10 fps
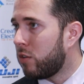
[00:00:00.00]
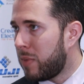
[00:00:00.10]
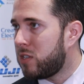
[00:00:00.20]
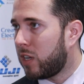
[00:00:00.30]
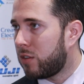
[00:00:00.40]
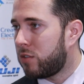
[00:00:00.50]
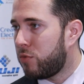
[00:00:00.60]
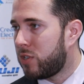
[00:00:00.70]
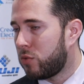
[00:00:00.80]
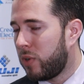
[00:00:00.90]
and domestic
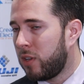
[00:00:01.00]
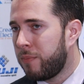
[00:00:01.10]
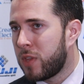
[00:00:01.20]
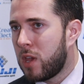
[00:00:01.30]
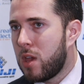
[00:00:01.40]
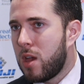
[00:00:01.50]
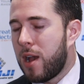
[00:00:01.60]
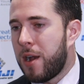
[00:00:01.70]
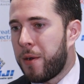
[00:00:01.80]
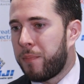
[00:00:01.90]
customers as well.
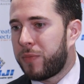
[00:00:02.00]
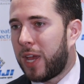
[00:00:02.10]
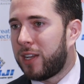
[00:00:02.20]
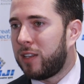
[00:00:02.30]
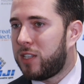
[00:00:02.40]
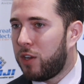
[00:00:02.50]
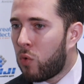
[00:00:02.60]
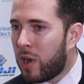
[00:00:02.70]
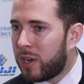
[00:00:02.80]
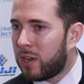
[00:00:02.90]
And then
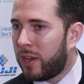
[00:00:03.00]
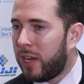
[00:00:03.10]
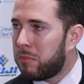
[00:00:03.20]
Tijuana